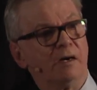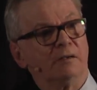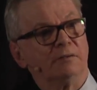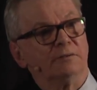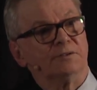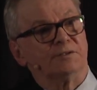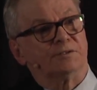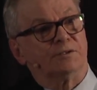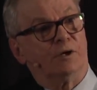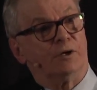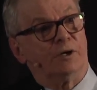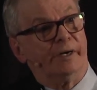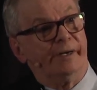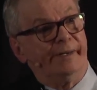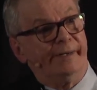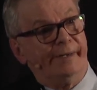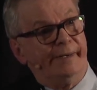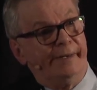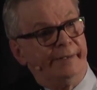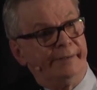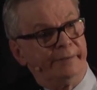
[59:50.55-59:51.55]
The story
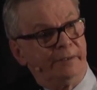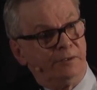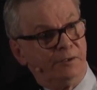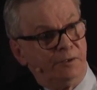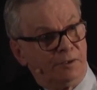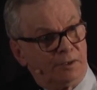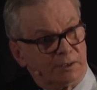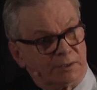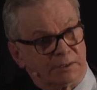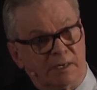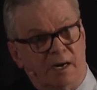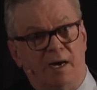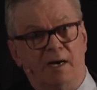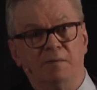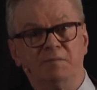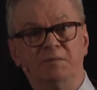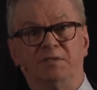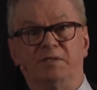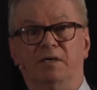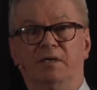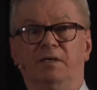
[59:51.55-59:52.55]
in the New York
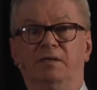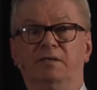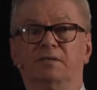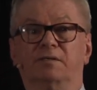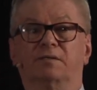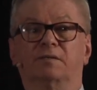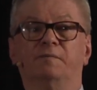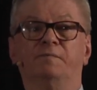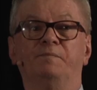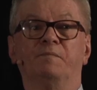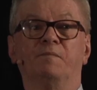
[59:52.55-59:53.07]
Times is